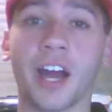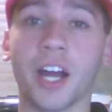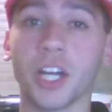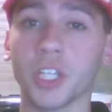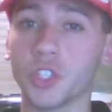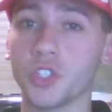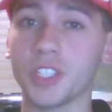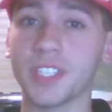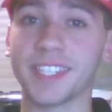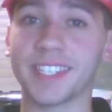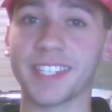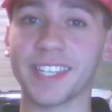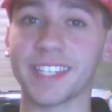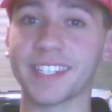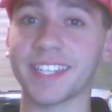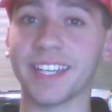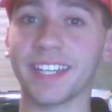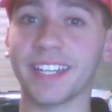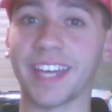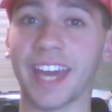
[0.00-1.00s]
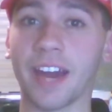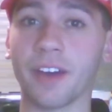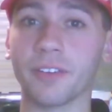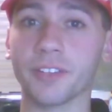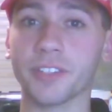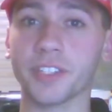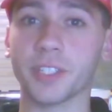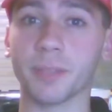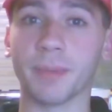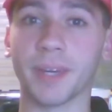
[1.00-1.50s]
160
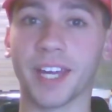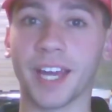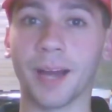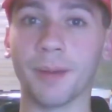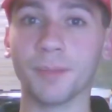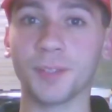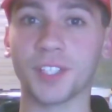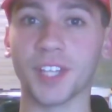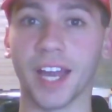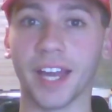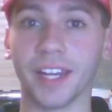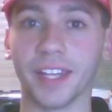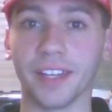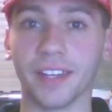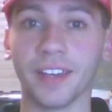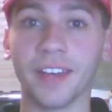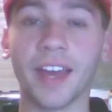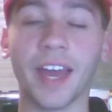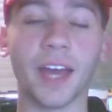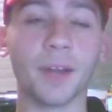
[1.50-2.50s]
encounters to become shiny,